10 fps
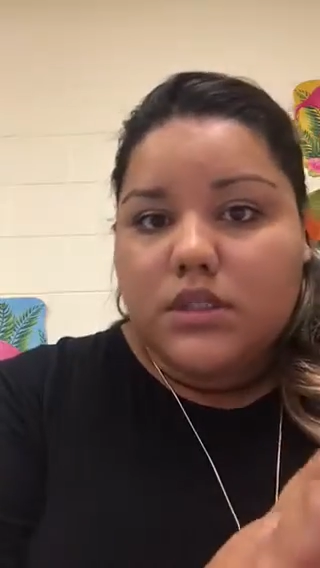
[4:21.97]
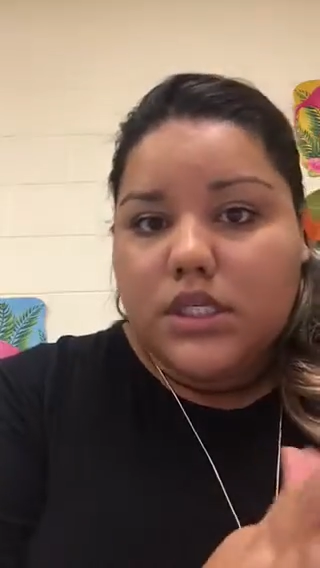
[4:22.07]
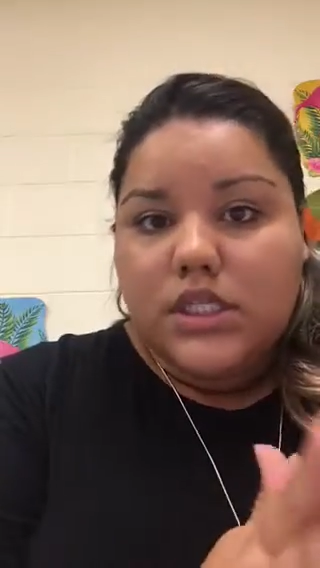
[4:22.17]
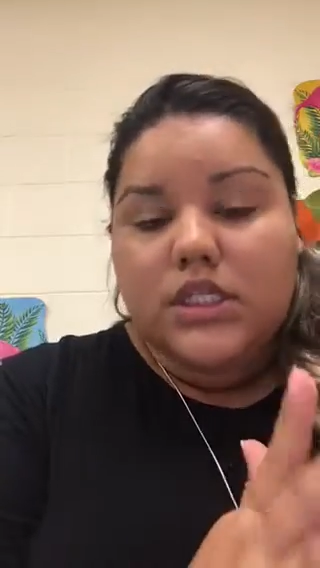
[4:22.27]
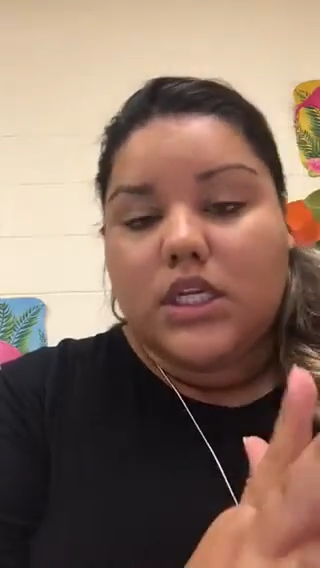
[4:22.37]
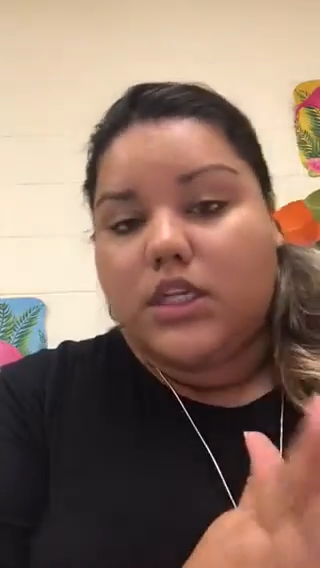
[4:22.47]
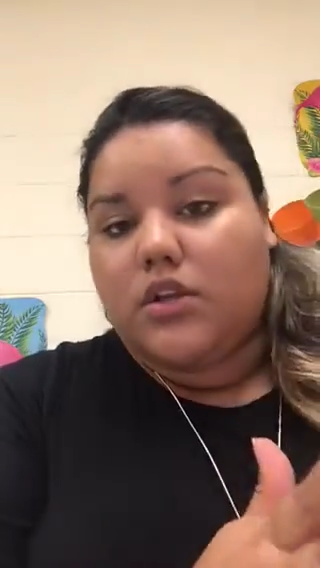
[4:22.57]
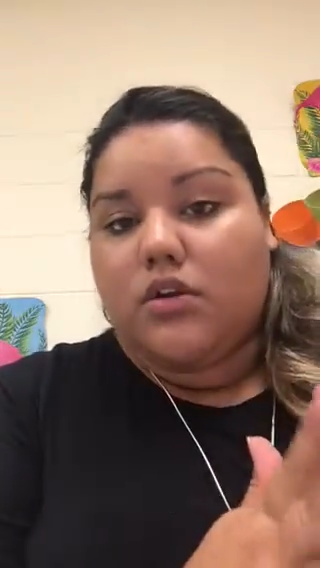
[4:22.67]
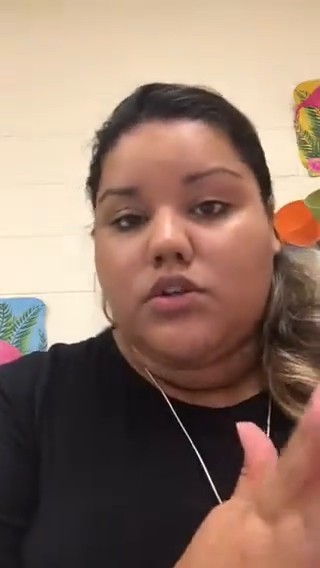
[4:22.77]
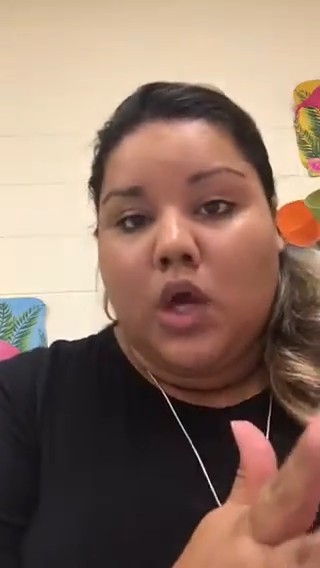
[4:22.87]
easy
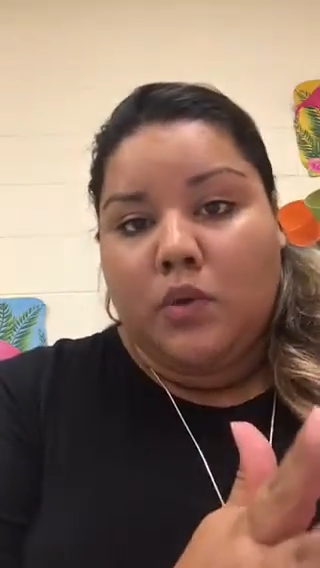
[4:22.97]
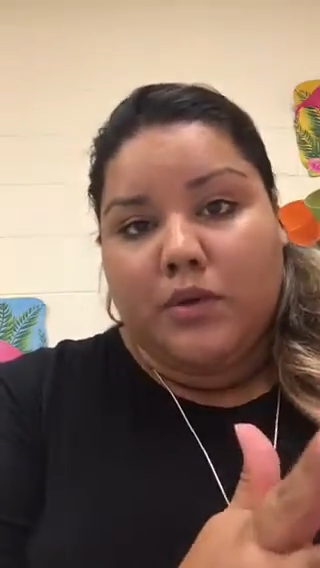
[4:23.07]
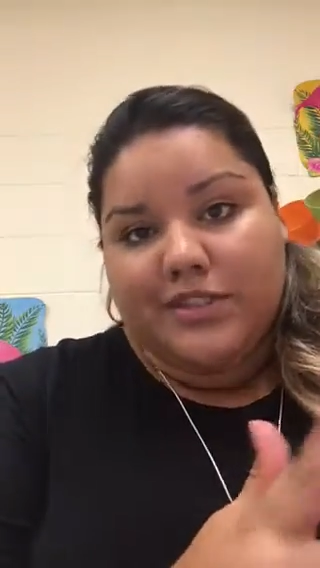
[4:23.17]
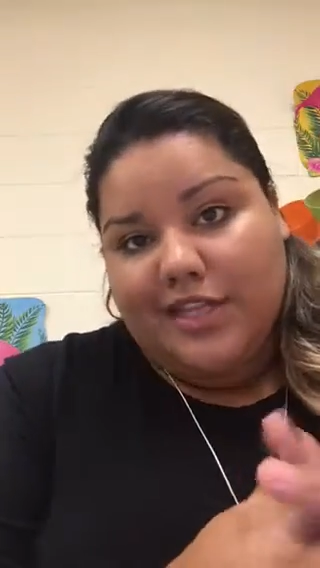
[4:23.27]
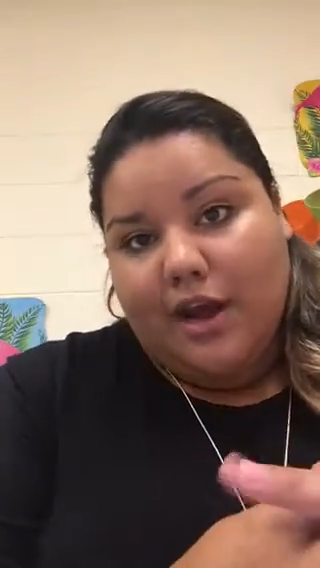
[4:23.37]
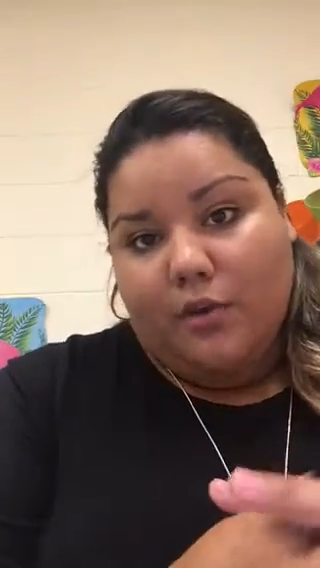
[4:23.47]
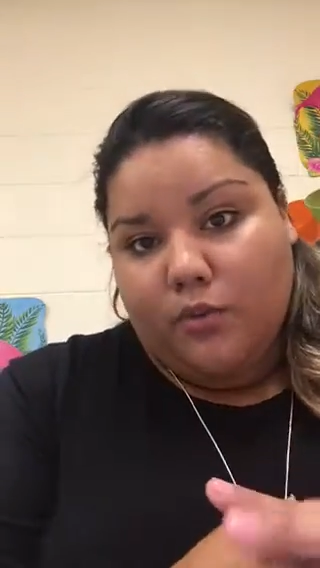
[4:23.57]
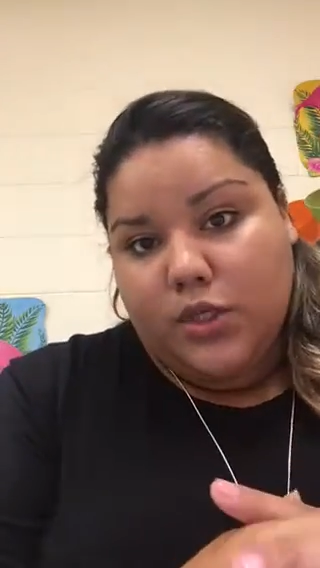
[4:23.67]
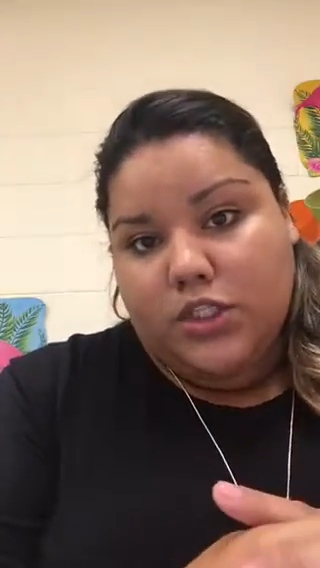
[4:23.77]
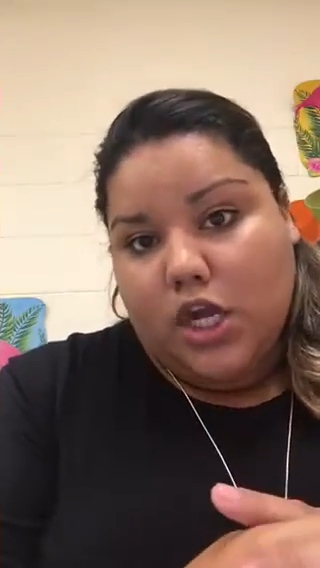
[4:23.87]
little tone words that
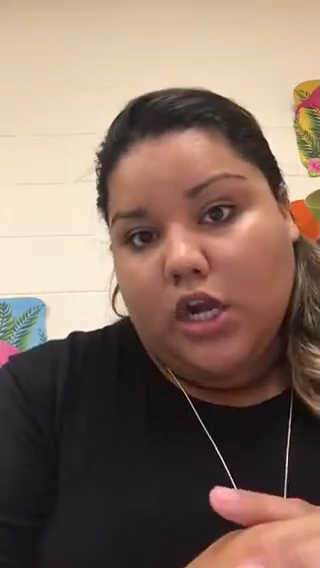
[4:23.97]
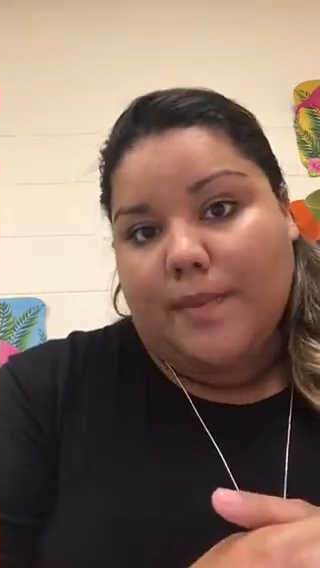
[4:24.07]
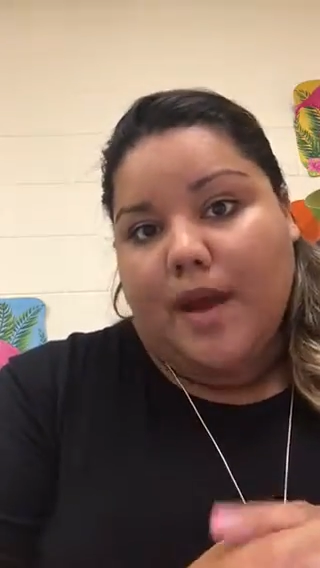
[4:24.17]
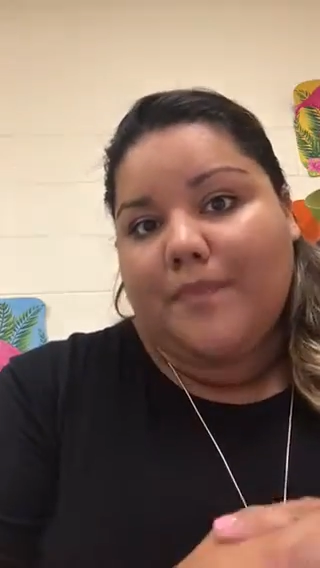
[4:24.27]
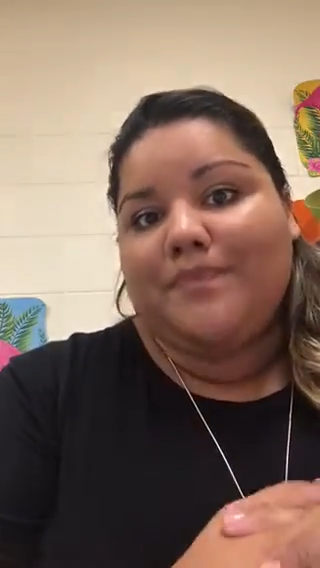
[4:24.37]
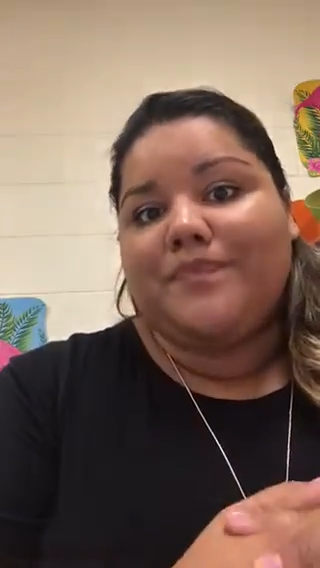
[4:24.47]
we talk about.